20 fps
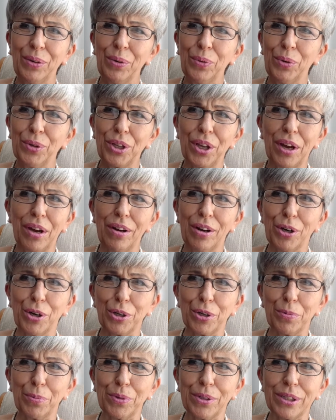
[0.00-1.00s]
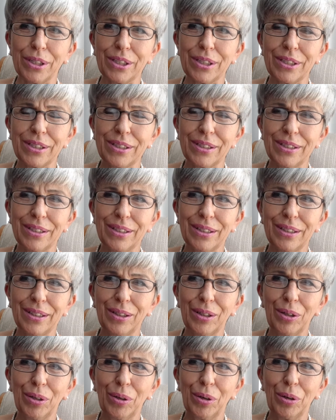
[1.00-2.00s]
were there arguments?
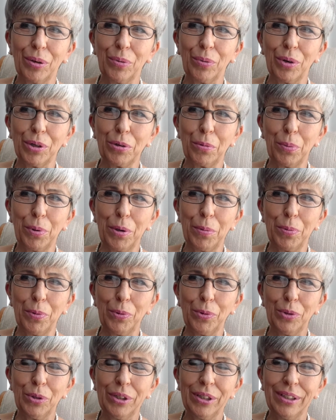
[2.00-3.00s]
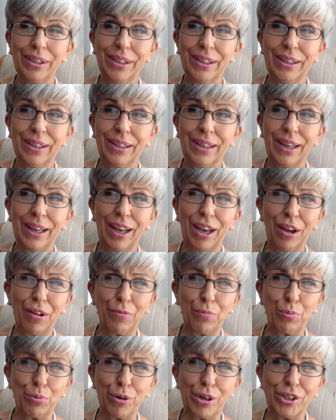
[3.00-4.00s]
Why do people have
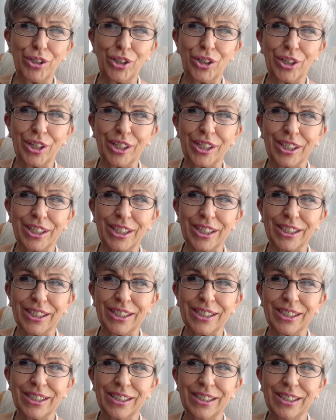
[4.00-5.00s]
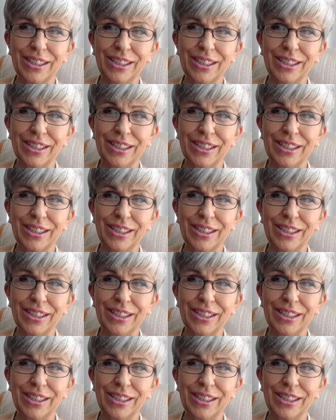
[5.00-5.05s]
prejudices?